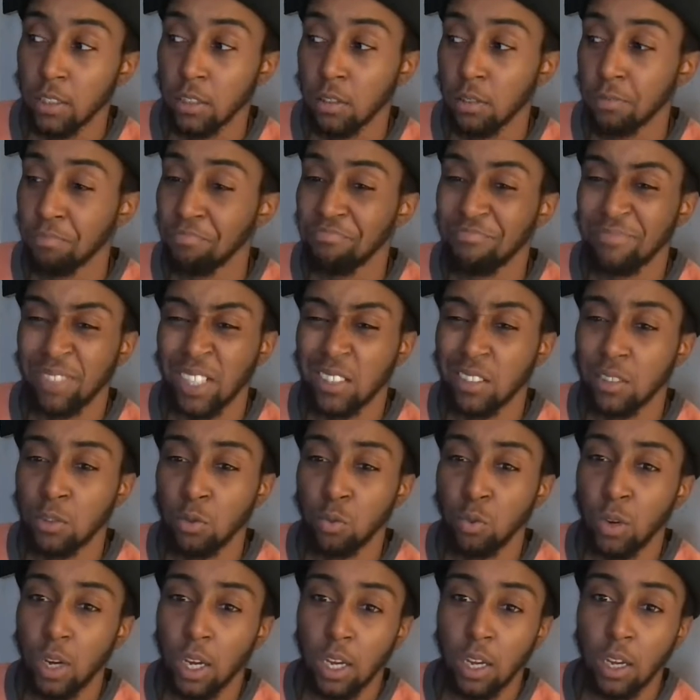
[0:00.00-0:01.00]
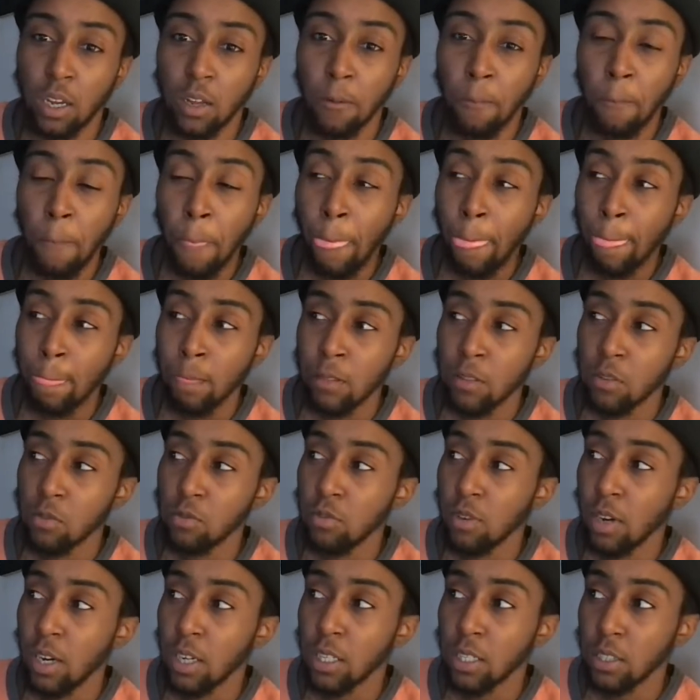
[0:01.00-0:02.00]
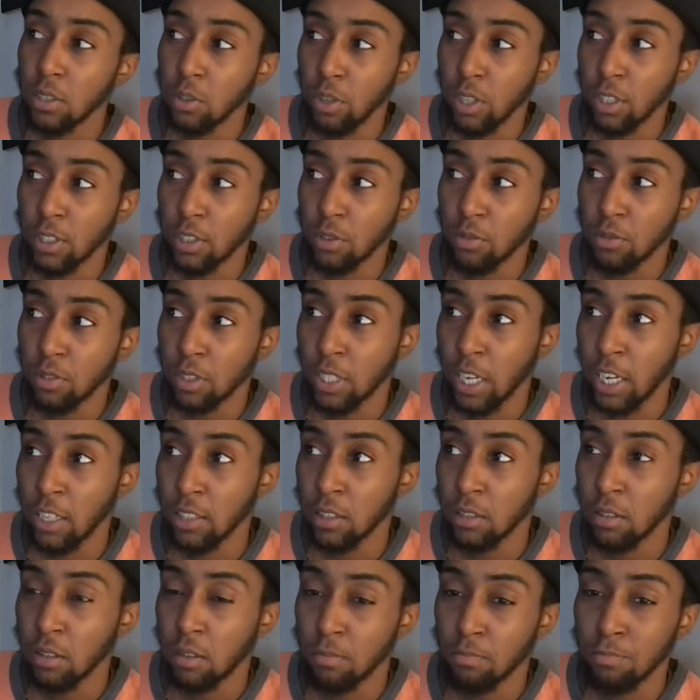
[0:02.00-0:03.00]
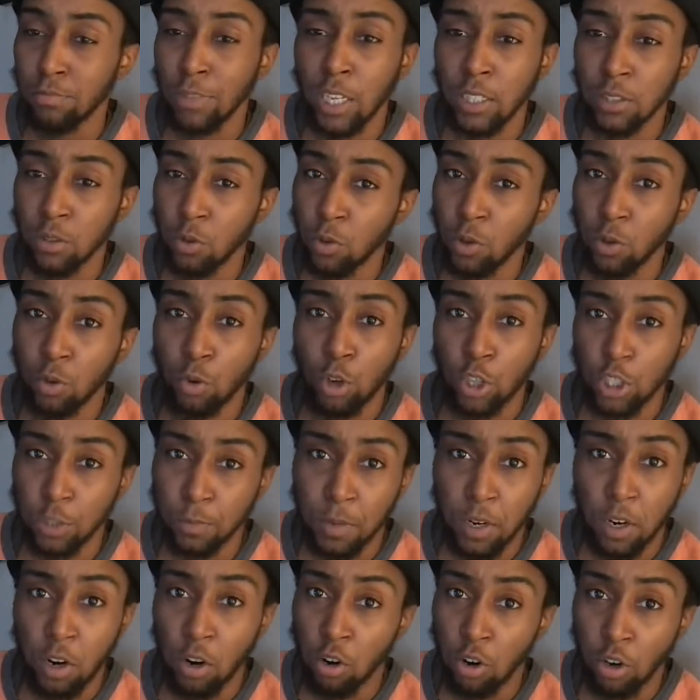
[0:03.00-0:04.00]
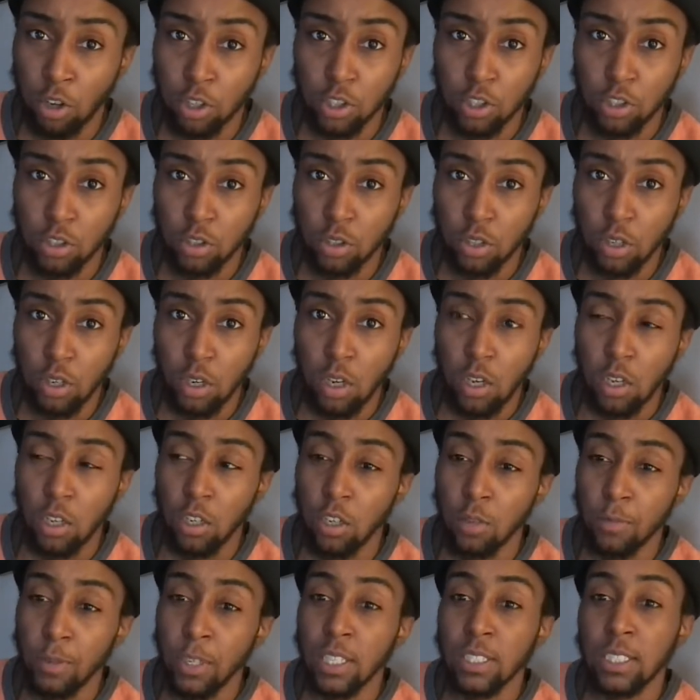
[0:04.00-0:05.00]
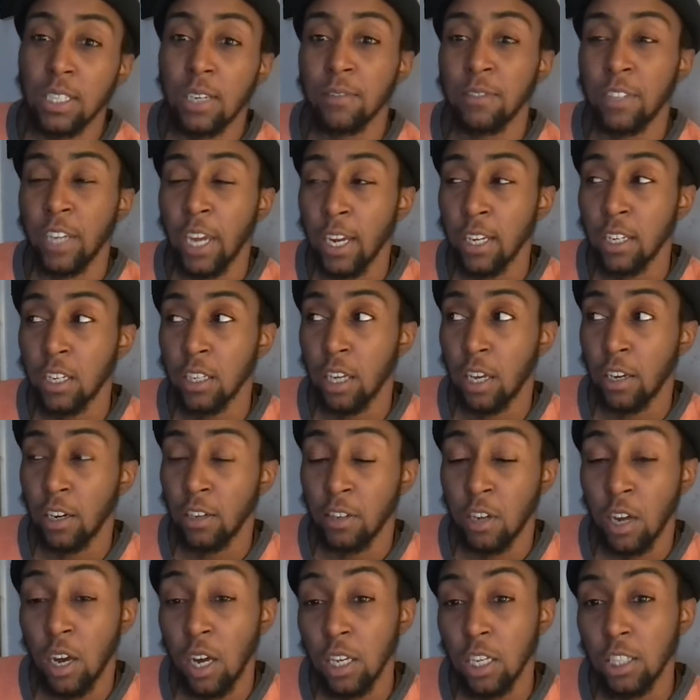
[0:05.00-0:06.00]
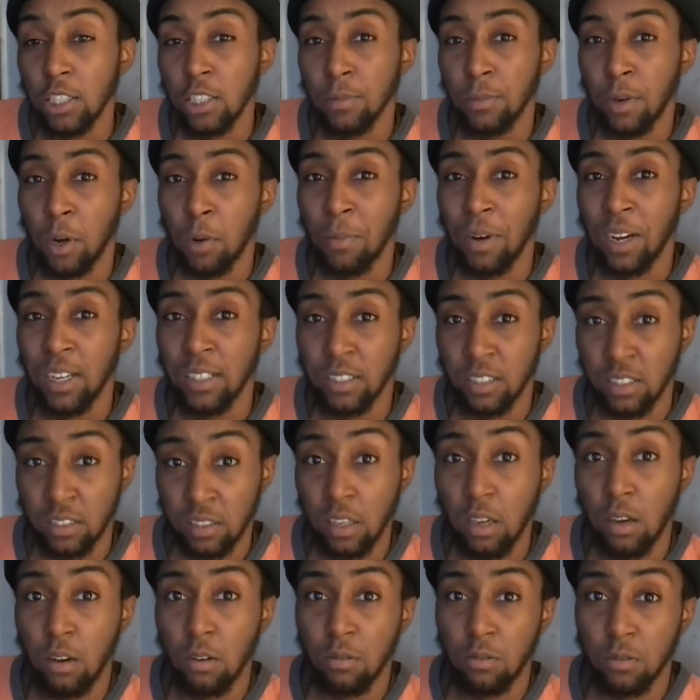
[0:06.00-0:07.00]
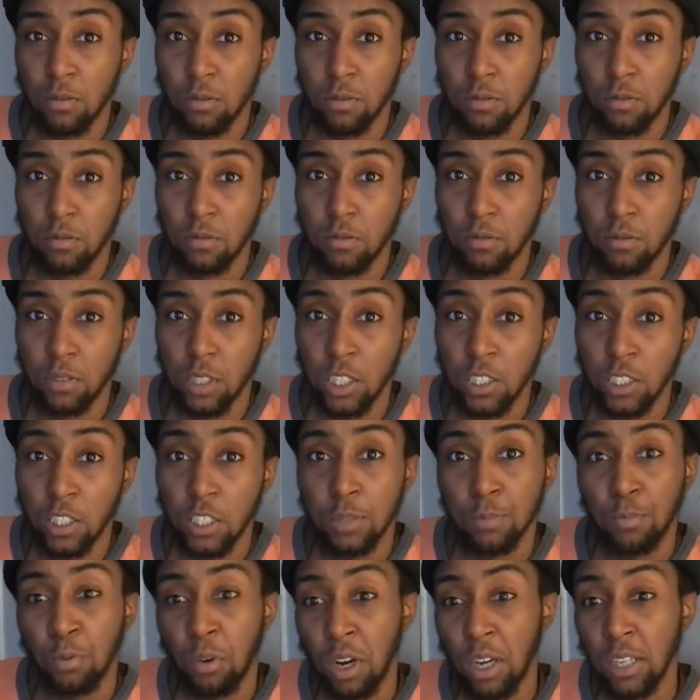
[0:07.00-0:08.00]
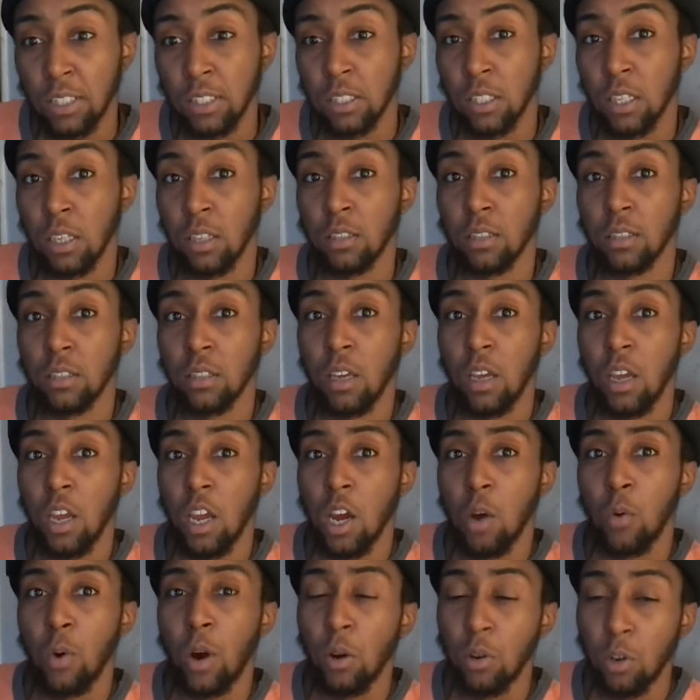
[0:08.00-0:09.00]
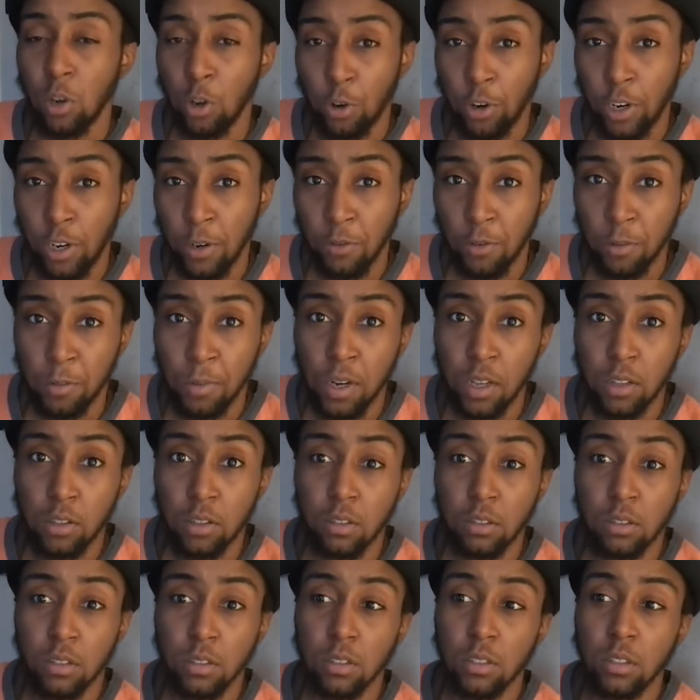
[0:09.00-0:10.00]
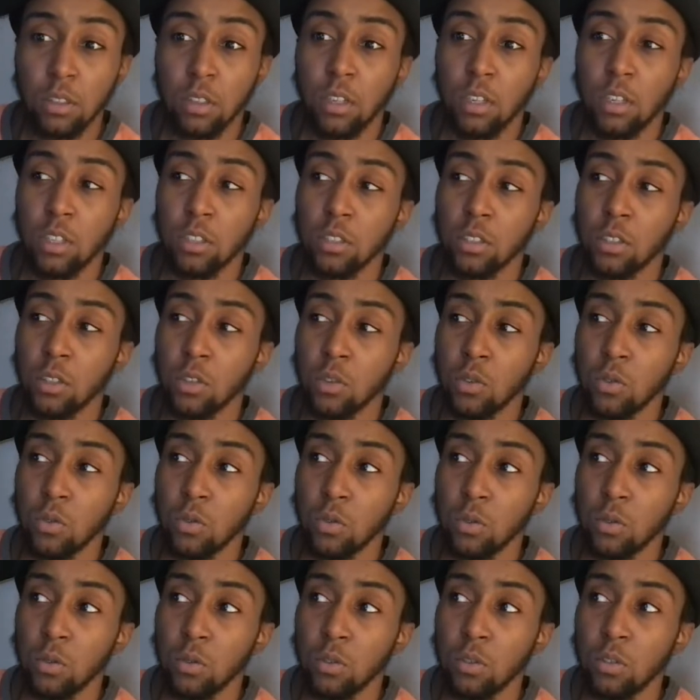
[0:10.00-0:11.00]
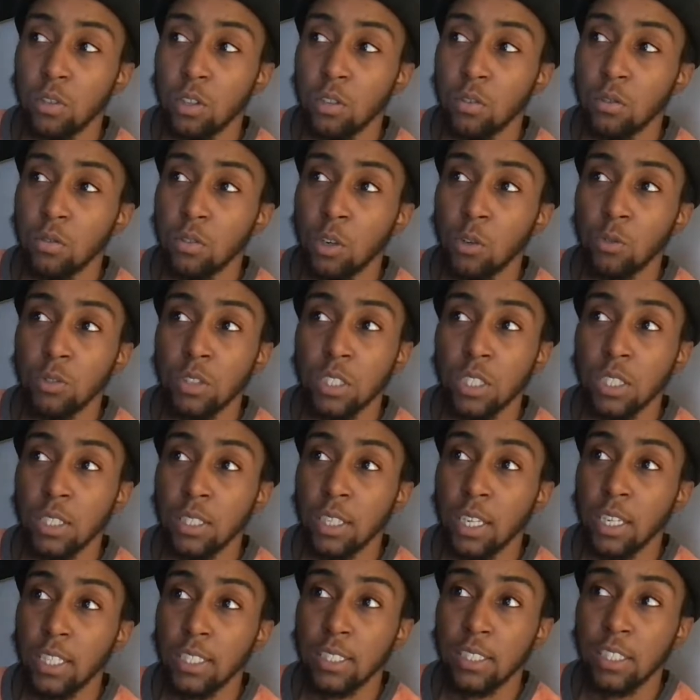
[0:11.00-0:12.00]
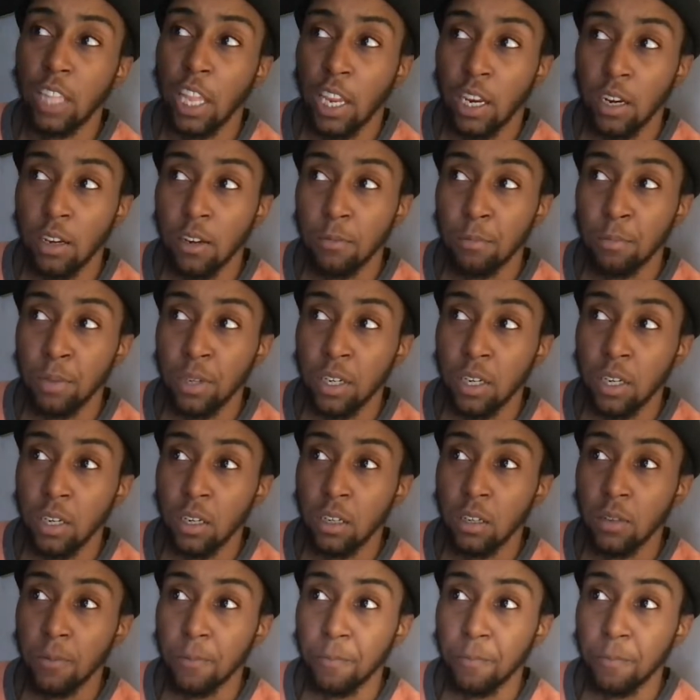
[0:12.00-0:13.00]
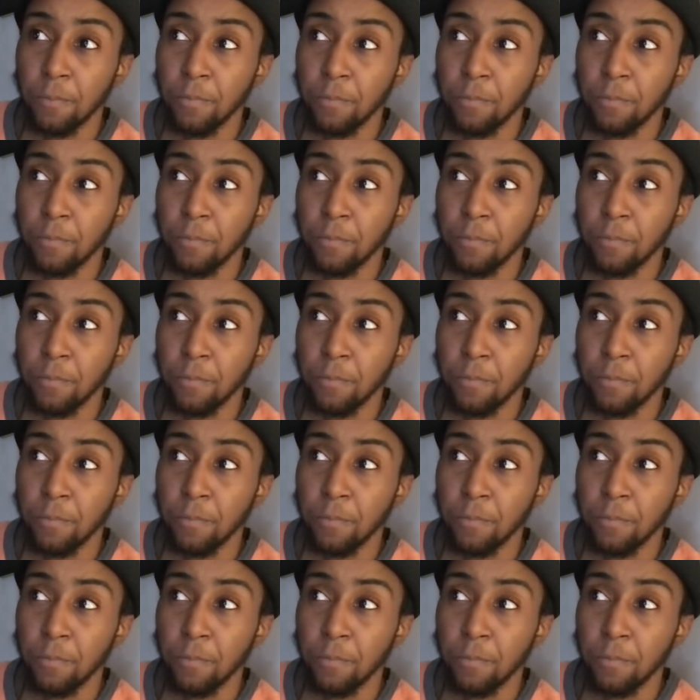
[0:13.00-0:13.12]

and go, mm, that's too wide. You know, I can look at certain skates and go, that's going to crush my arch you know, because I've gained a lot of knowledge about myself in this process while learning from others. So, you know, don't sit in that state of being